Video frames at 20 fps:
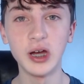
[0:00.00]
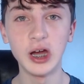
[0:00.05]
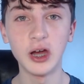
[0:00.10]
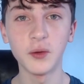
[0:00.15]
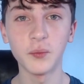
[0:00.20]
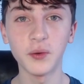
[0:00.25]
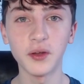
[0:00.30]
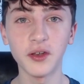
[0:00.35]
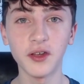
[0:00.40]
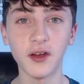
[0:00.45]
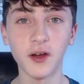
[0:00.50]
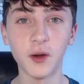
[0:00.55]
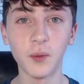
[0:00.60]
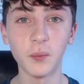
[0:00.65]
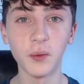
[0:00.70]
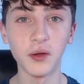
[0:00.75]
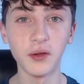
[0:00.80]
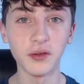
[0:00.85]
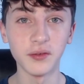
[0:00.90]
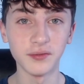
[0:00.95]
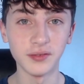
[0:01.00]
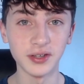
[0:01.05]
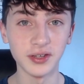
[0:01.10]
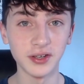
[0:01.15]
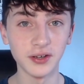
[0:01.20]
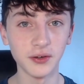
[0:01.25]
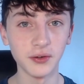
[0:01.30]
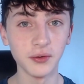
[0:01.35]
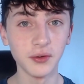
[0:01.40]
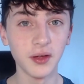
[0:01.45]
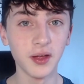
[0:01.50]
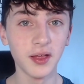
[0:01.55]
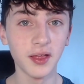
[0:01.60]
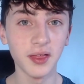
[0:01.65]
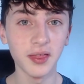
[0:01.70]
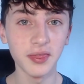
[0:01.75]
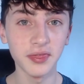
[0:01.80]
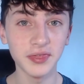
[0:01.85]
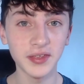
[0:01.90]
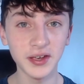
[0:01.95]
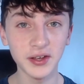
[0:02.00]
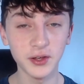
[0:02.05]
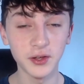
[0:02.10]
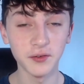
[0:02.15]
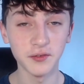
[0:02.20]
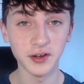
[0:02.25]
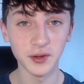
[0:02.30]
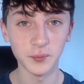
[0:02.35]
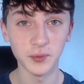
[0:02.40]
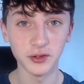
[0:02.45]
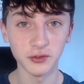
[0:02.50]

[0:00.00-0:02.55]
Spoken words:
when I upload a video. Thank you very much for